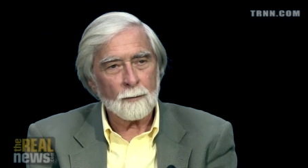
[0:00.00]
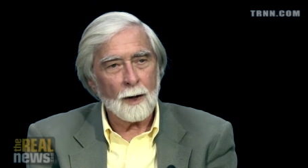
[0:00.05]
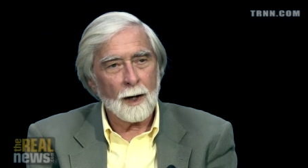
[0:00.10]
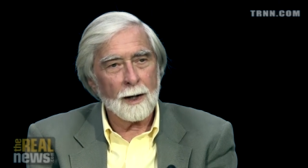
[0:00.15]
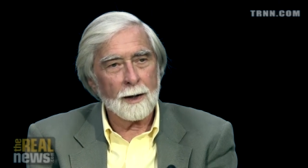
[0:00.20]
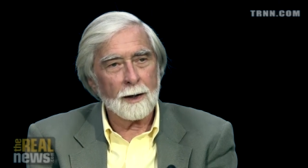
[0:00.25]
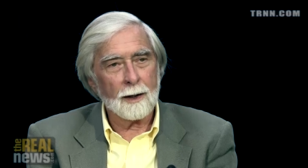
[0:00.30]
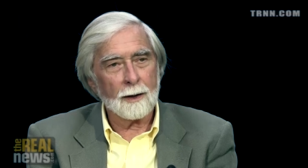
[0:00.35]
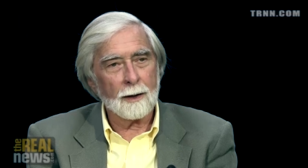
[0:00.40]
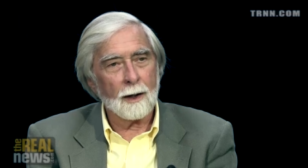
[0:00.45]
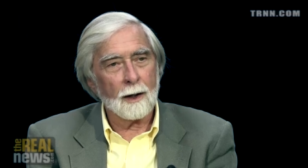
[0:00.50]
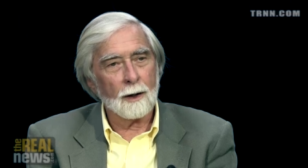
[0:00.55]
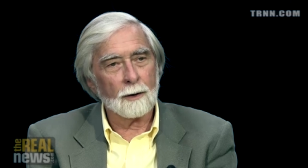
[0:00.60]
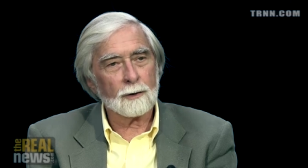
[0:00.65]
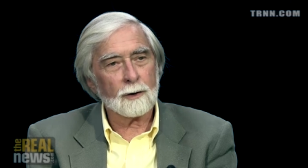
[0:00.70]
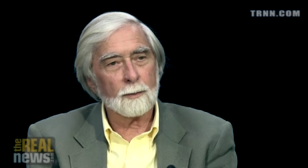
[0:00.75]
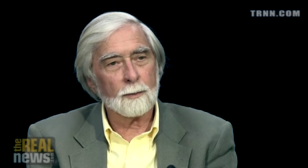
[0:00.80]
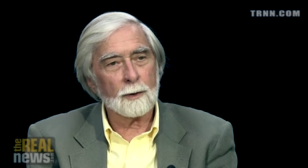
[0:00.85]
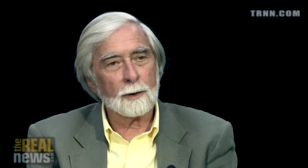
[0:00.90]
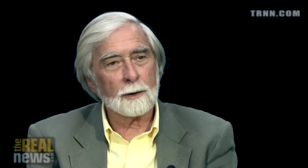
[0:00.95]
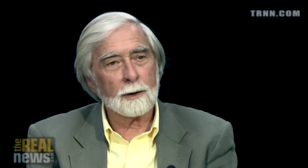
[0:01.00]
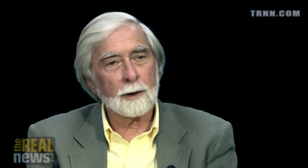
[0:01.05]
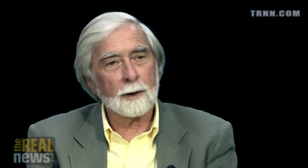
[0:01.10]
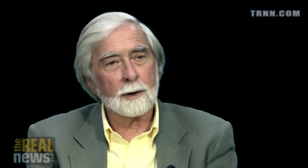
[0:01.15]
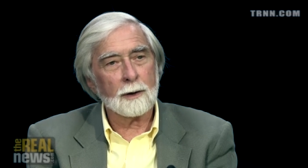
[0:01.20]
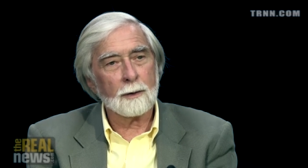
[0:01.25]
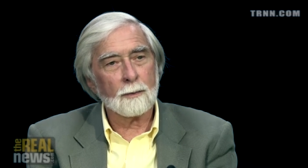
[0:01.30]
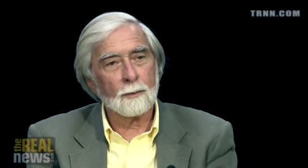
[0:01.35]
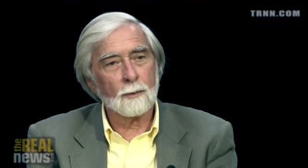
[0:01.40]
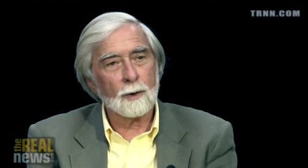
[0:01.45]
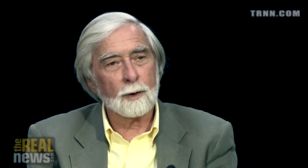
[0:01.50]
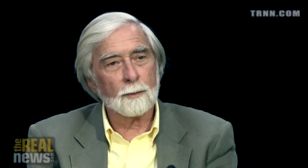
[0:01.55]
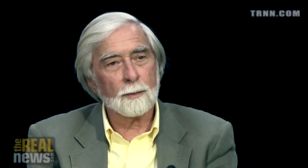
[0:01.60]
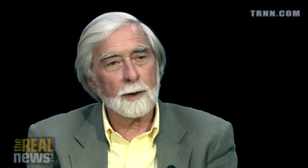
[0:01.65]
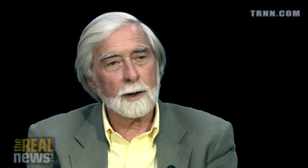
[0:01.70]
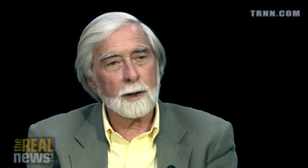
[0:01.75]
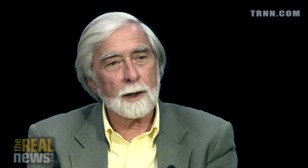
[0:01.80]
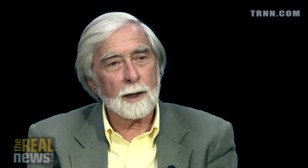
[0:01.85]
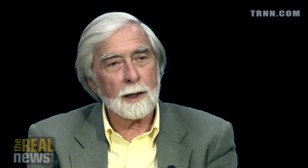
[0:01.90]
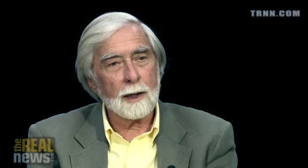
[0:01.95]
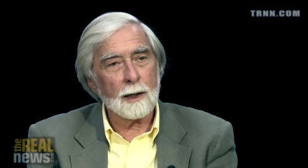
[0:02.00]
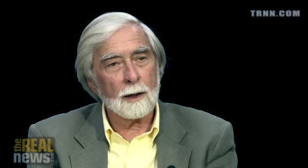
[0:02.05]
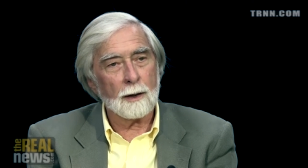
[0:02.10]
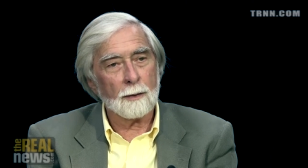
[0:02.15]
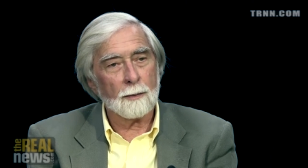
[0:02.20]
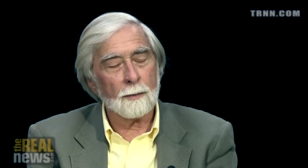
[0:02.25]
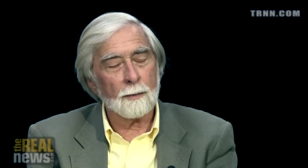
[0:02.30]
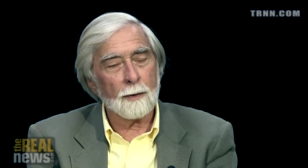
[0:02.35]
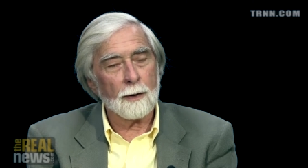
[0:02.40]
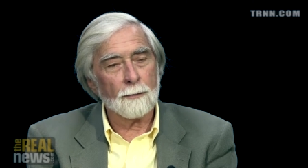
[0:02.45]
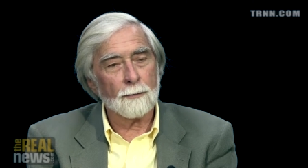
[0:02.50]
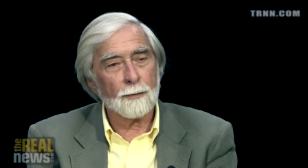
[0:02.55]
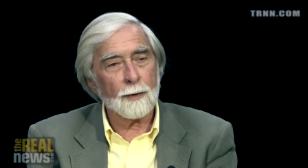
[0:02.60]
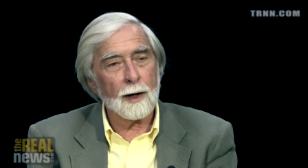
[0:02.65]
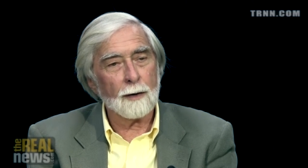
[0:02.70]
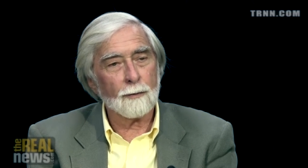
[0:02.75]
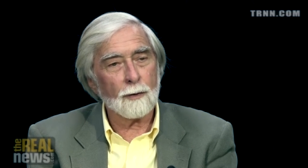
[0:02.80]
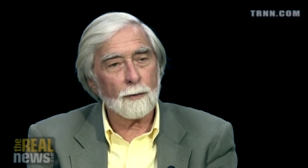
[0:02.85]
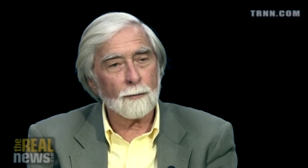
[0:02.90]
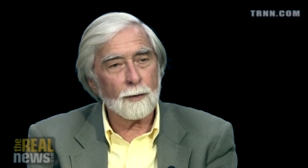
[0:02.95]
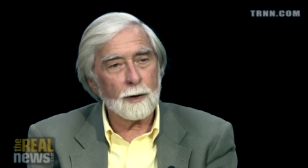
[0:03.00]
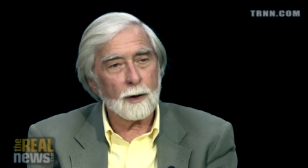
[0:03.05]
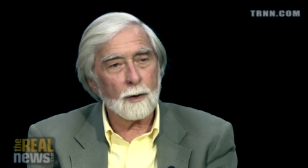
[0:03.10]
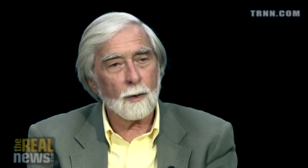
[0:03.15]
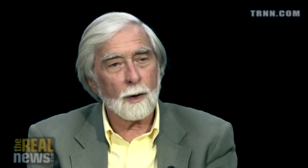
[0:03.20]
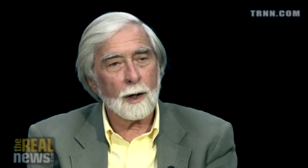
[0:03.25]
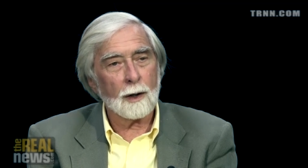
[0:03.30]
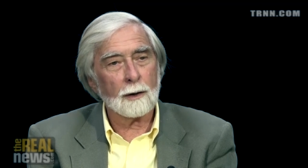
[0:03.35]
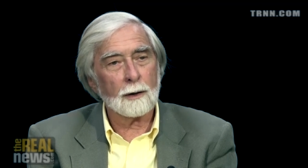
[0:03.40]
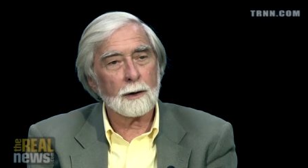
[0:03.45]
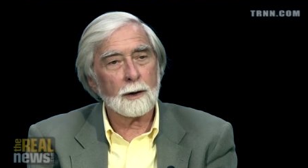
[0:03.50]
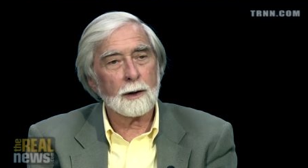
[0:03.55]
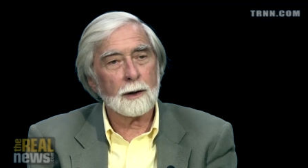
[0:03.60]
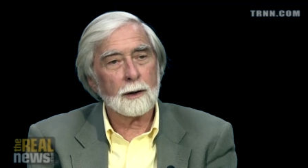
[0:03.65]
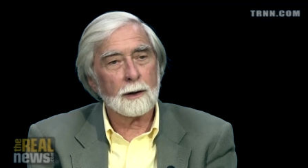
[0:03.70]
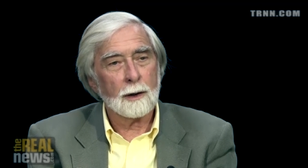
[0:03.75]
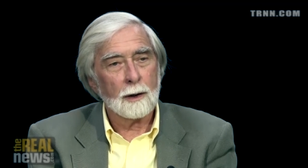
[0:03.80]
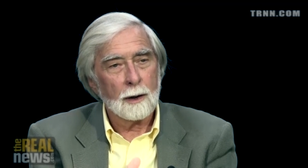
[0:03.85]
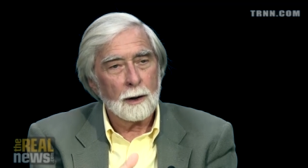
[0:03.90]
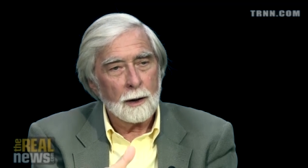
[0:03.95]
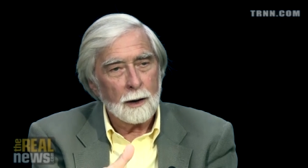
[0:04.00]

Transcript: and it ultimately would be in favor of equality